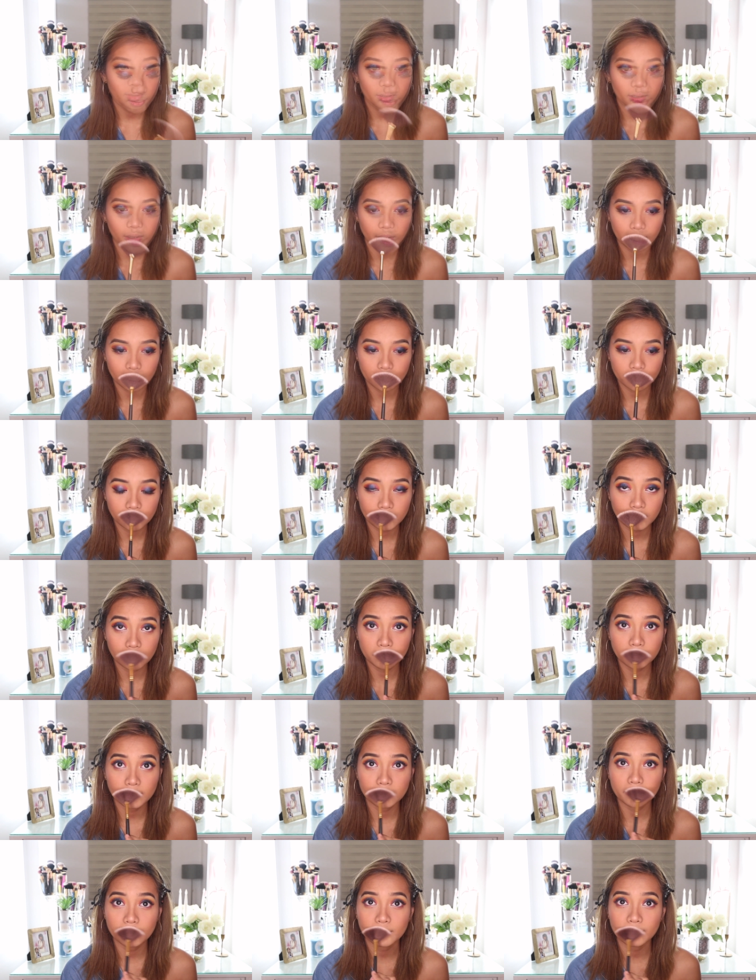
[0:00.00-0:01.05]
And I'm also gonna
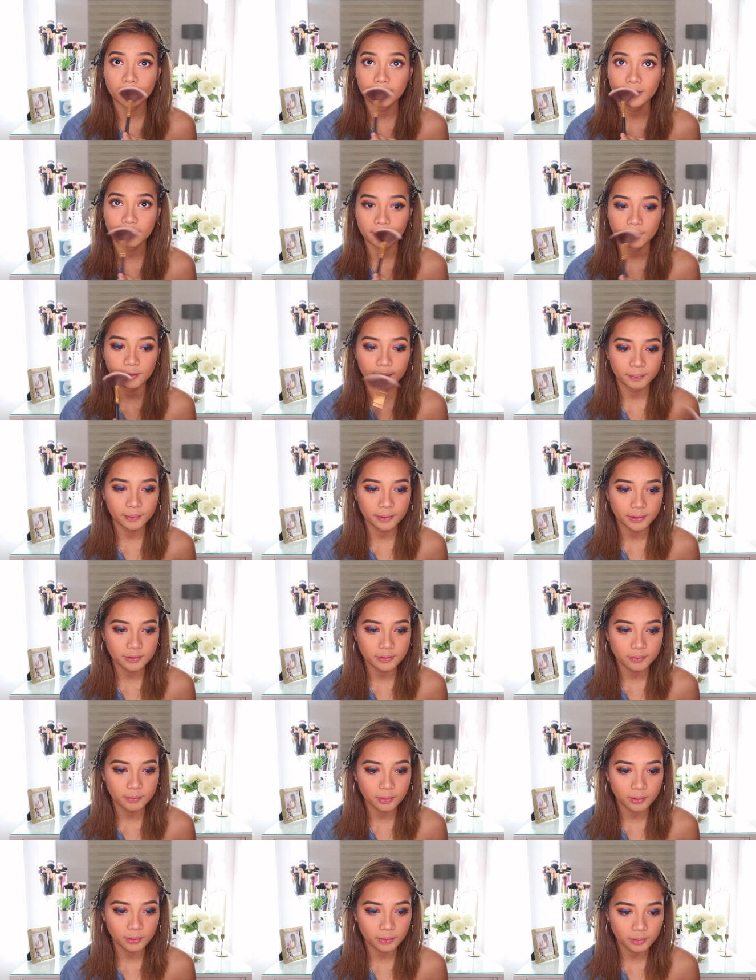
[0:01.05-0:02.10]
put on my cupid's
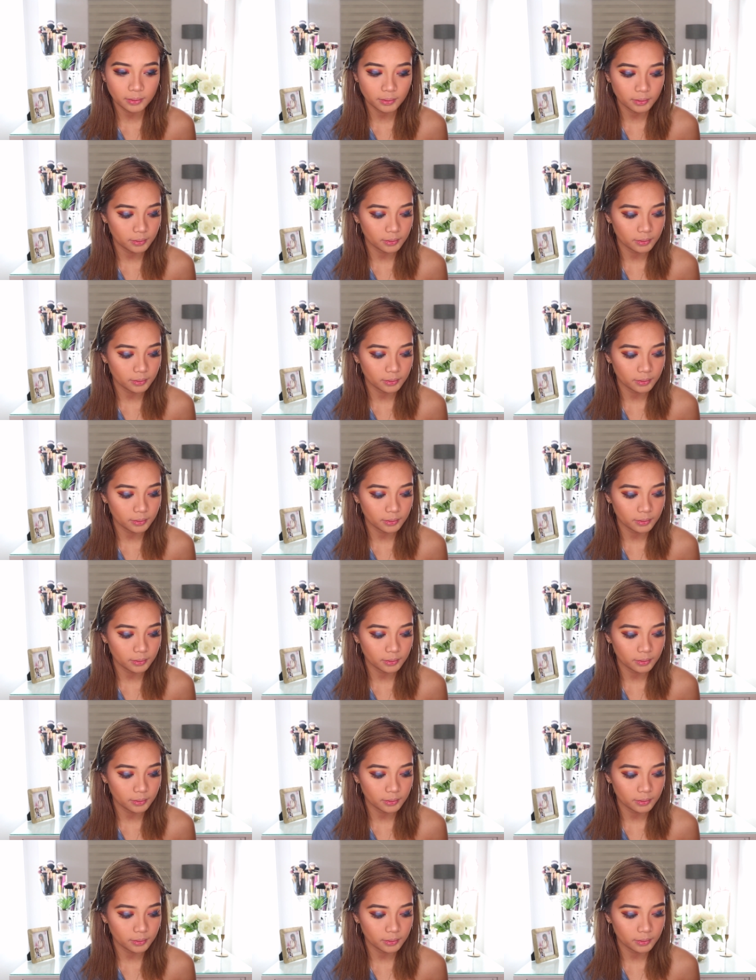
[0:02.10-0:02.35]
bow.